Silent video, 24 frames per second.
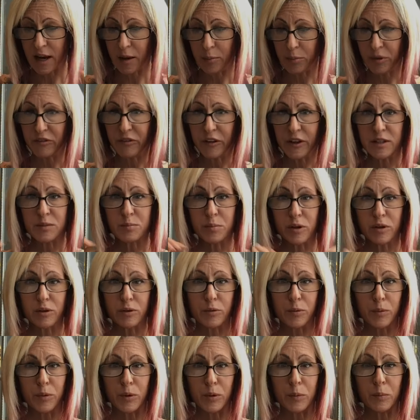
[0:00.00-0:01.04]
up a Facebook
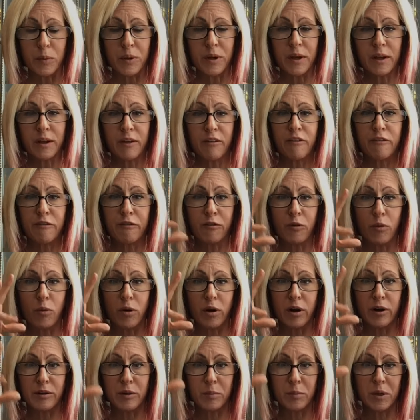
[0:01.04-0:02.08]
group
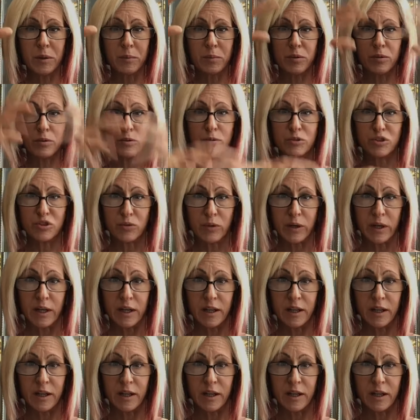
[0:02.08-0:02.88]
for the people who join